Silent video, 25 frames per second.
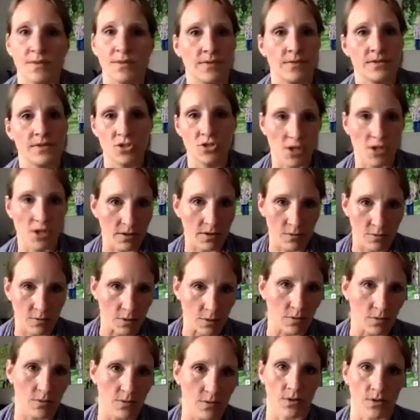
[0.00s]
if it's junk
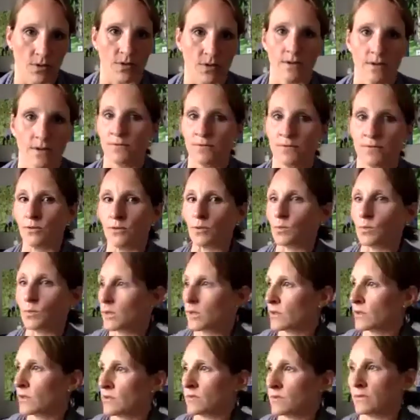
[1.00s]
food or food
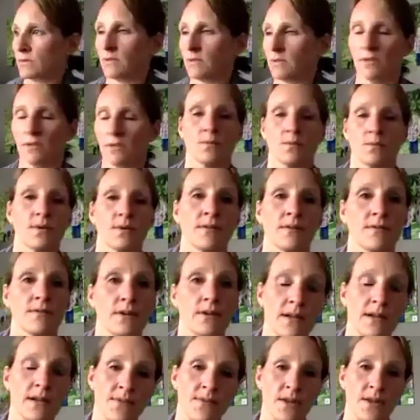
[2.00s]
with gluten or
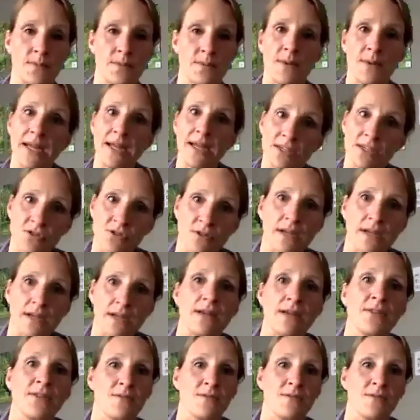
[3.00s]
whatever in their pantry, and they're